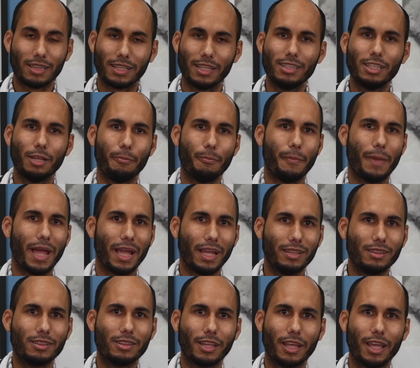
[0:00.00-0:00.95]
think the
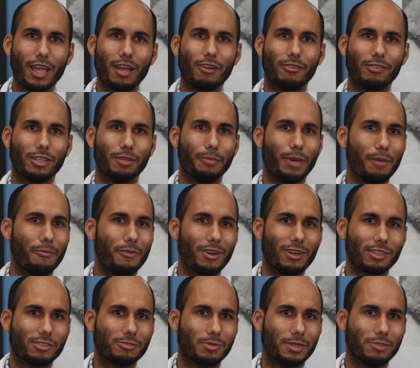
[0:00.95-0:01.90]
main thing of the MedVet
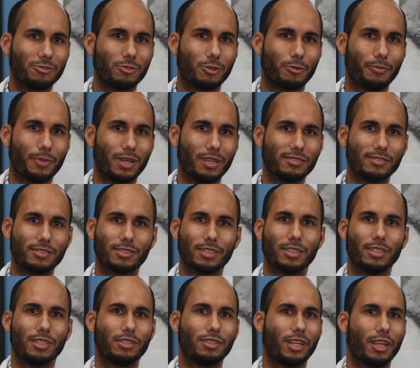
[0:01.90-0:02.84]
experience for me is
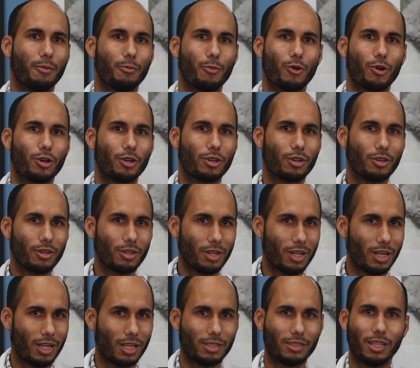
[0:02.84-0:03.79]
the teamwork.
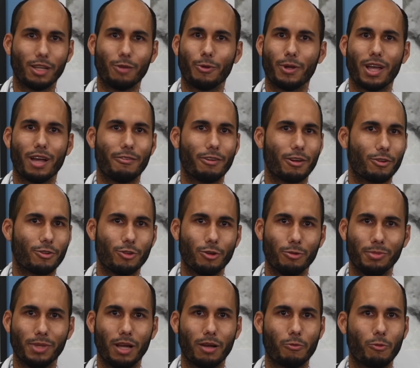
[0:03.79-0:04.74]
I think we have a
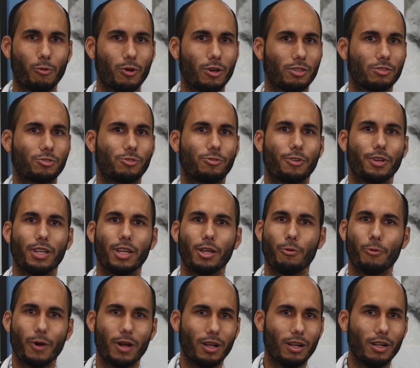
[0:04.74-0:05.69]
group that works really
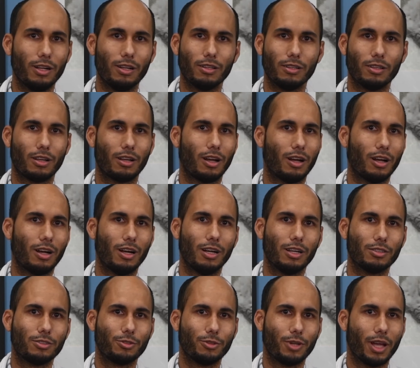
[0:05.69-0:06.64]
well
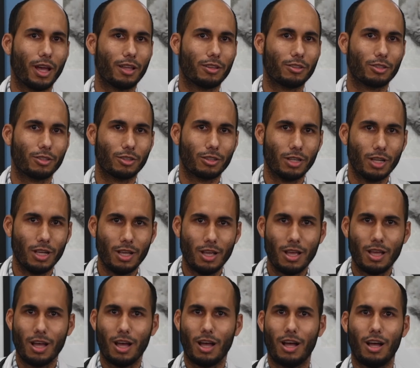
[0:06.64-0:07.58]
together.
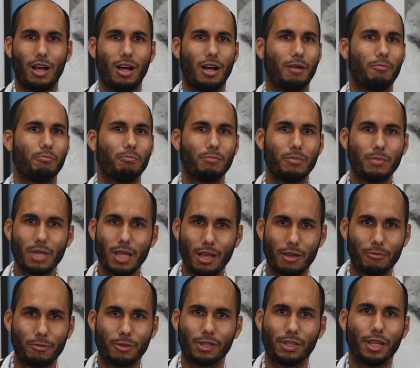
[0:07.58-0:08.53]

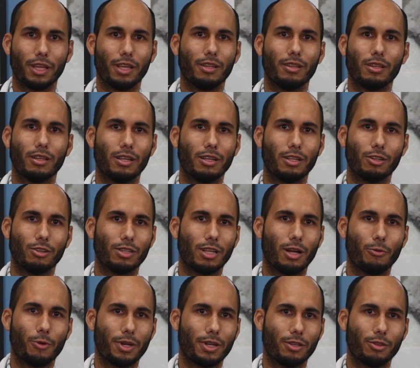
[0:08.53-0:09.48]
Everything, you know,
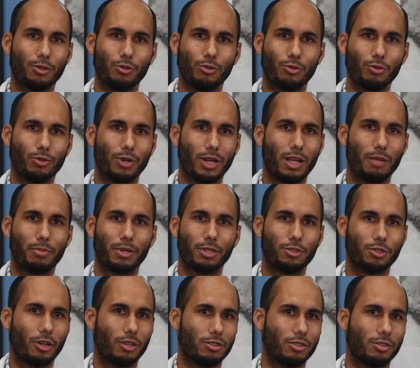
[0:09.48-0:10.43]
that we can do to help
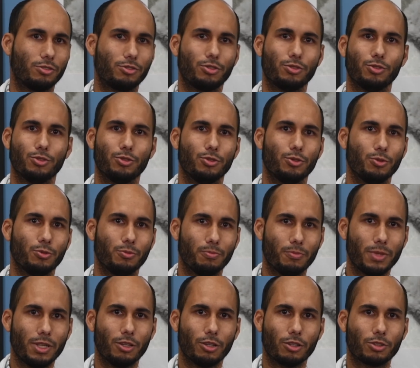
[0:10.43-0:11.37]
each other to,
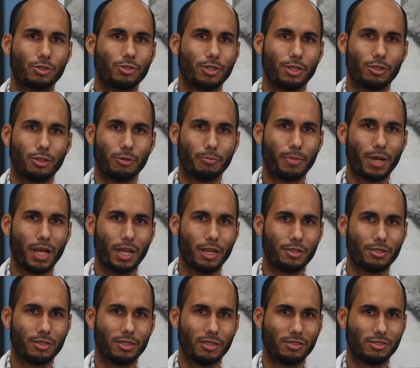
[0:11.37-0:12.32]
you know, treat our
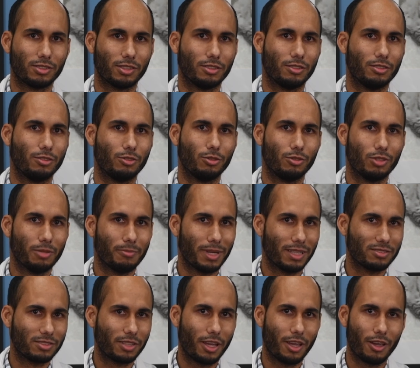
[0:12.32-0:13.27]
patients and do the
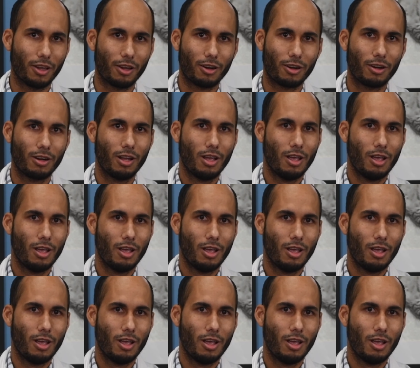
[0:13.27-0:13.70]
best care.